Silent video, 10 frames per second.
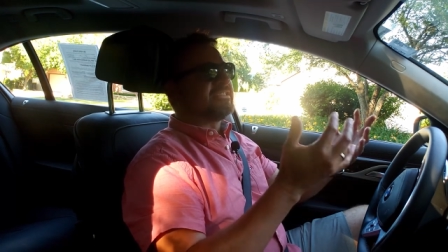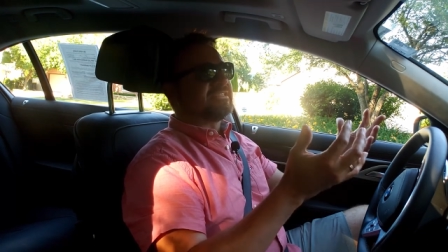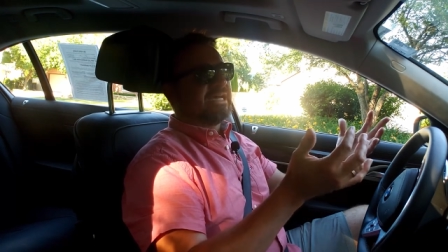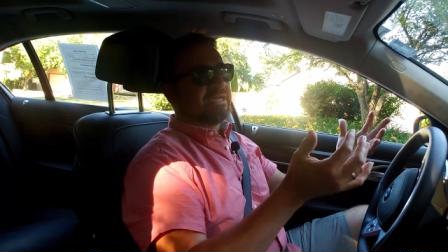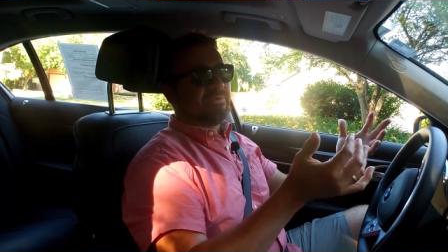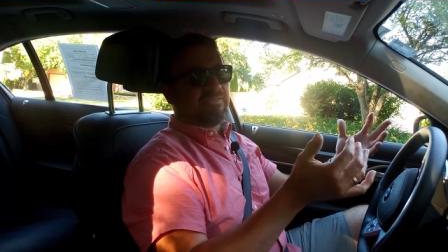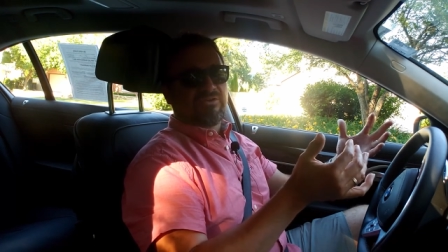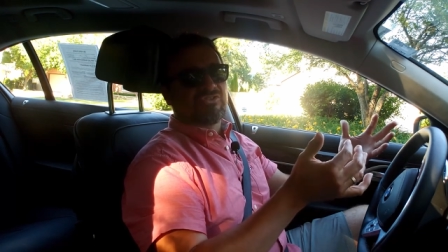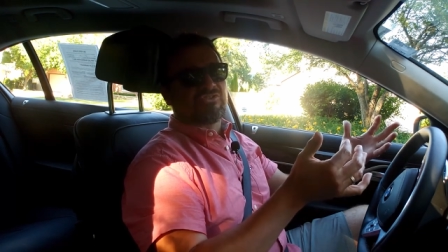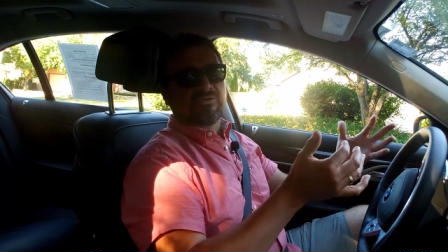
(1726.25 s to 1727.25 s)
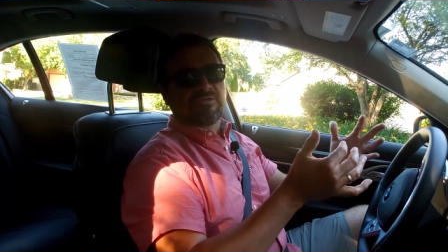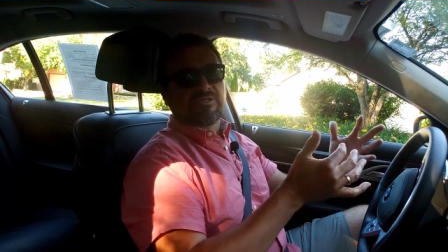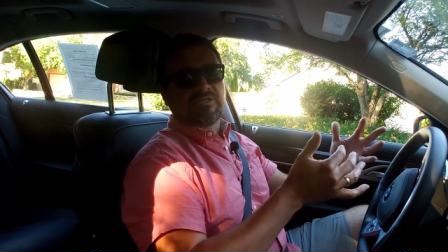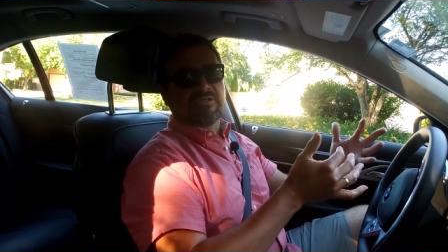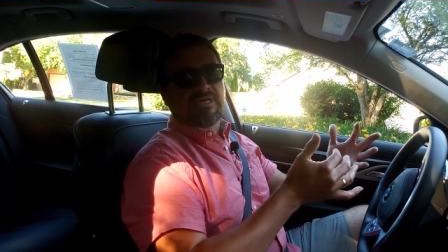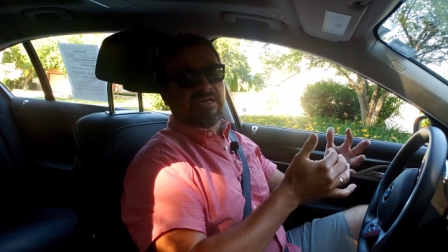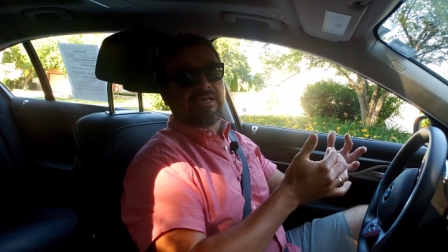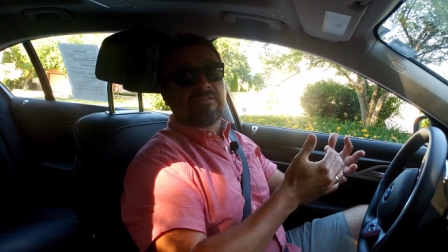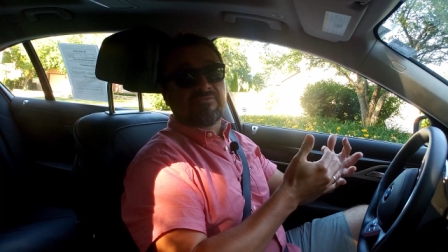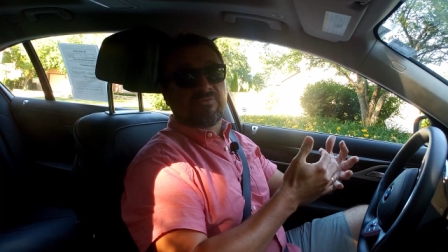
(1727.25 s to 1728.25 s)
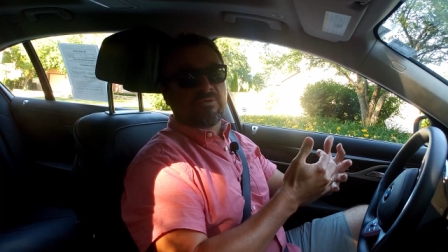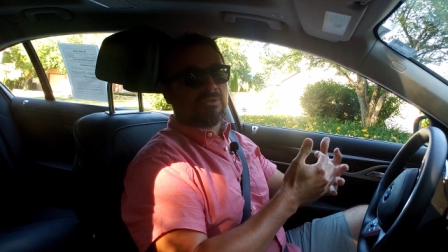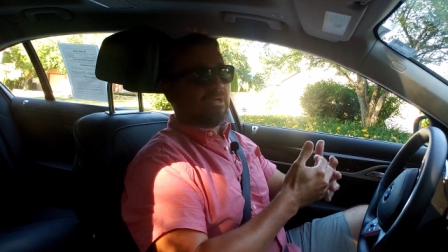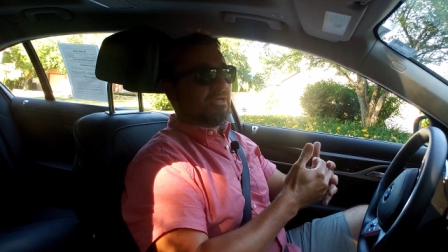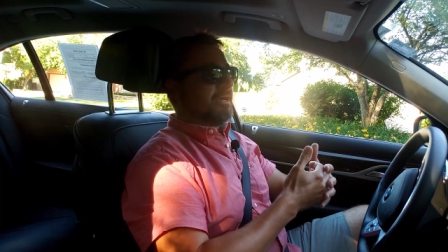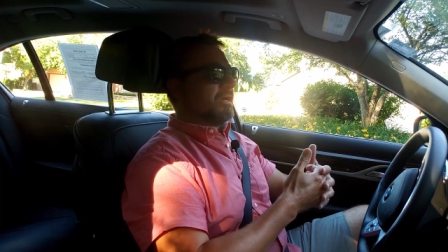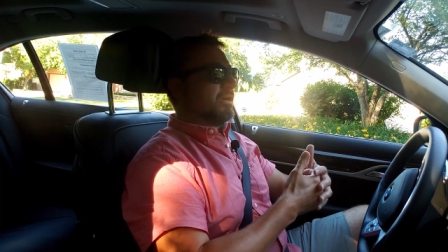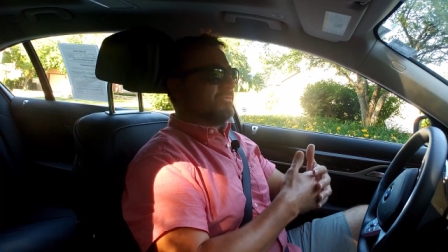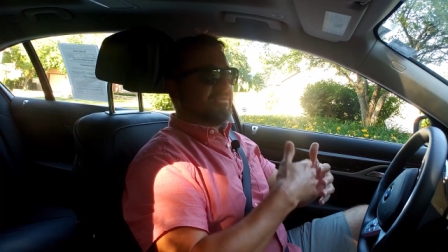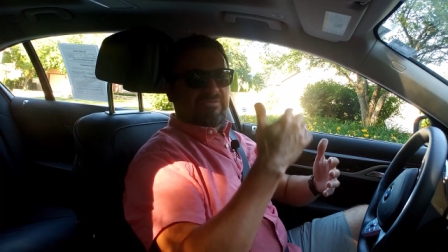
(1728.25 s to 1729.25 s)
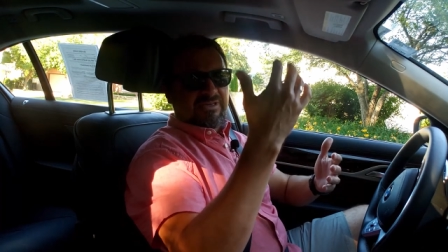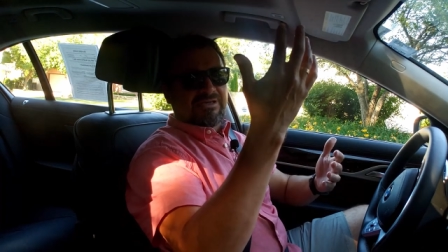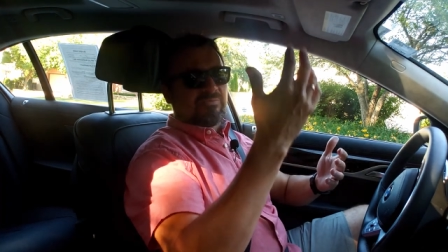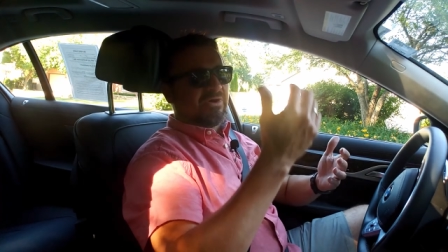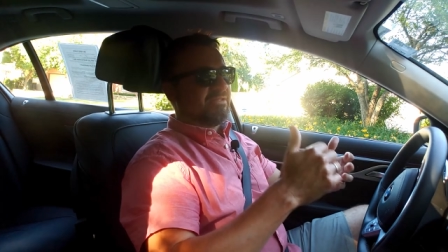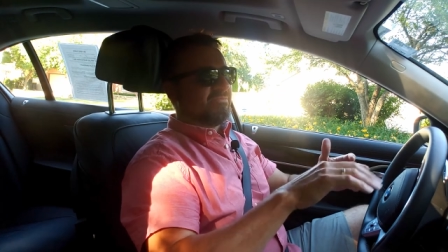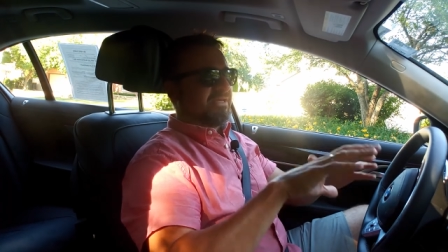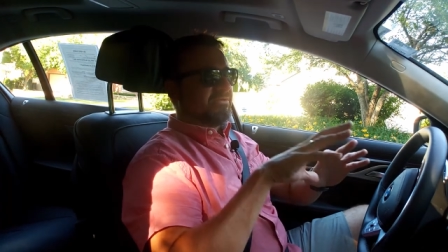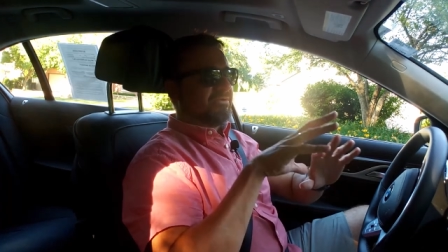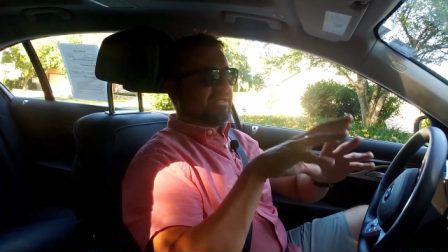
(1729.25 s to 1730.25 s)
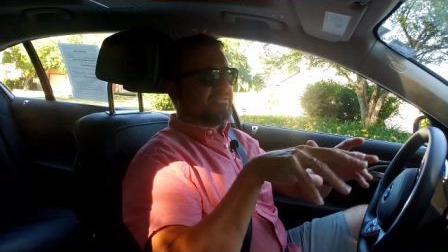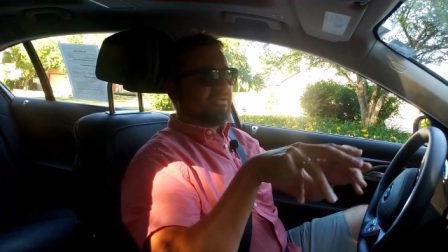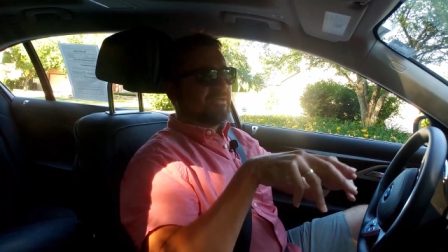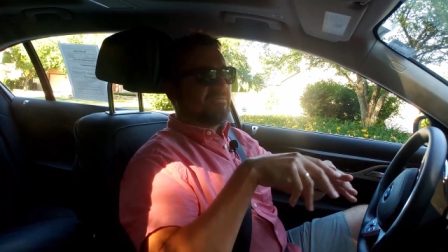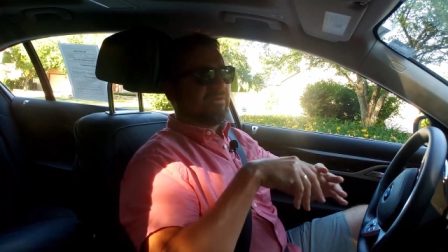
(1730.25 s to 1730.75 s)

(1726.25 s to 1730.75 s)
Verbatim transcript: segment there's only a handful. Uh, when you think about it, by the way, talking